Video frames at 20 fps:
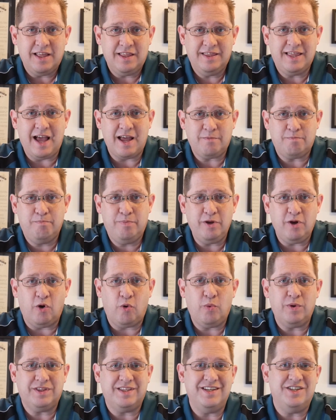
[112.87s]
that
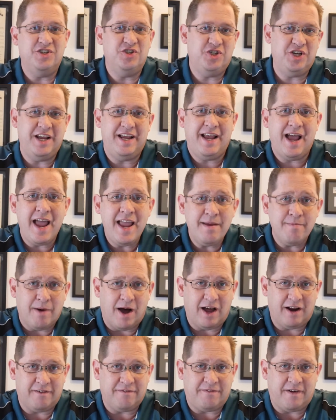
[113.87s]
bill with a GA
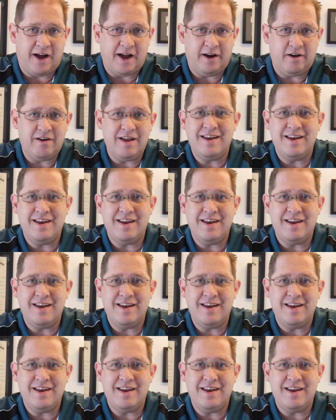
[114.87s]
modifier